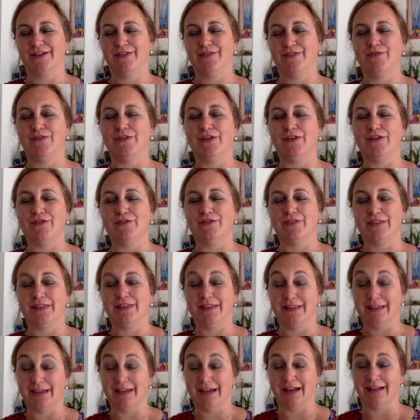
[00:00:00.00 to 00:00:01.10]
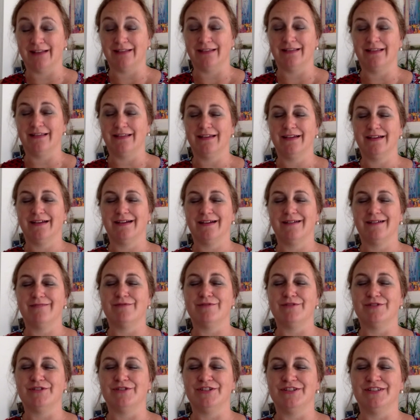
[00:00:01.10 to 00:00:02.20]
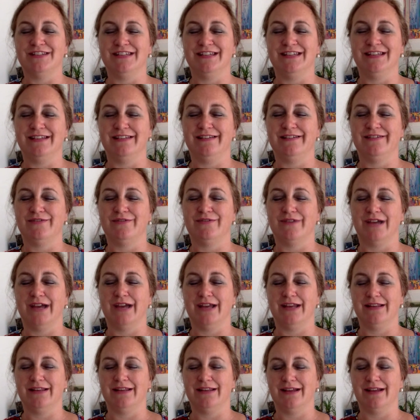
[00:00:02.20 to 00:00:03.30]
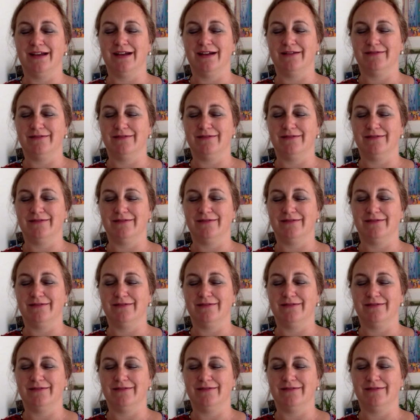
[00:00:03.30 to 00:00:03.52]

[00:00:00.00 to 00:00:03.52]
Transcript: with that, what you need right now.